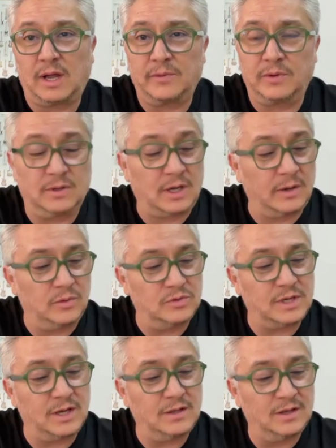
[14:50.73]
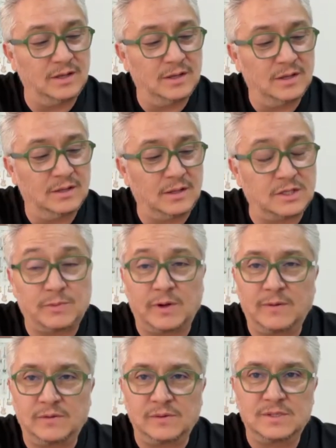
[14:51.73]
How you say it. That's
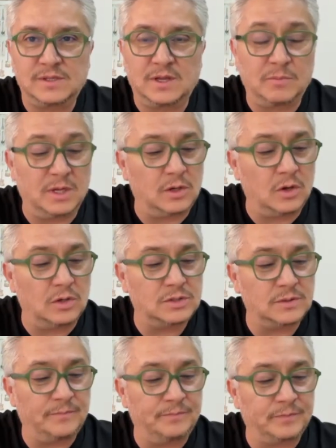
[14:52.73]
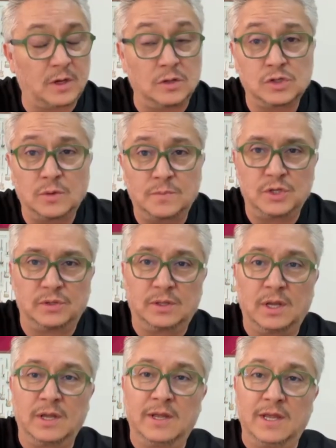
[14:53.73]
very interesting because
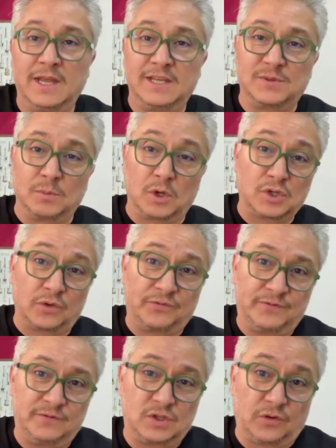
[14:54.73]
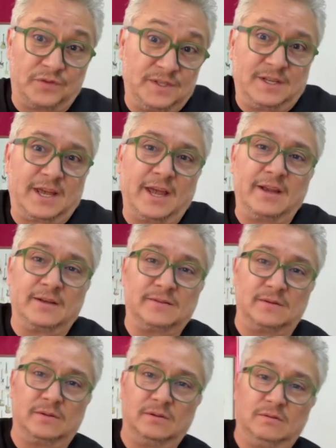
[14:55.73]
consumption is more sophisticated,
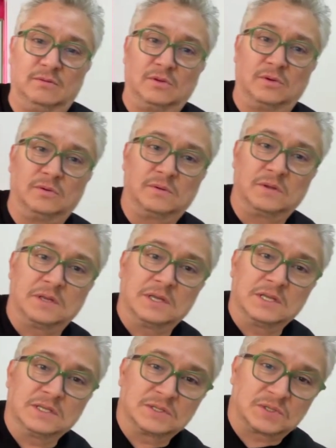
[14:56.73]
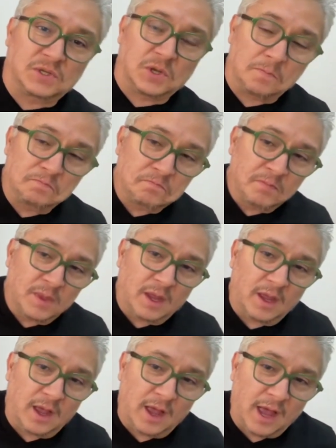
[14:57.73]
you know. So
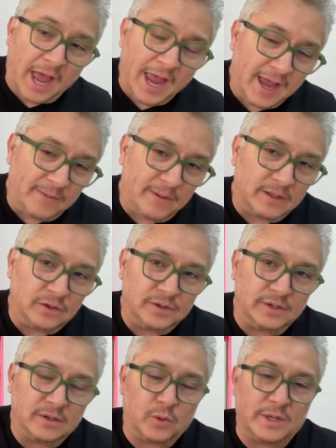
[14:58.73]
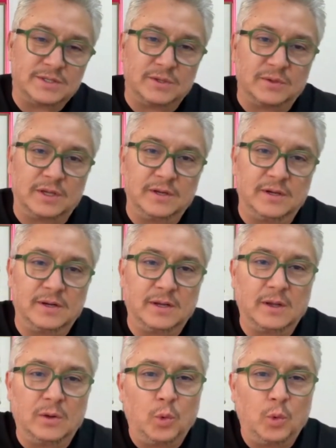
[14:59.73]
I have another question here.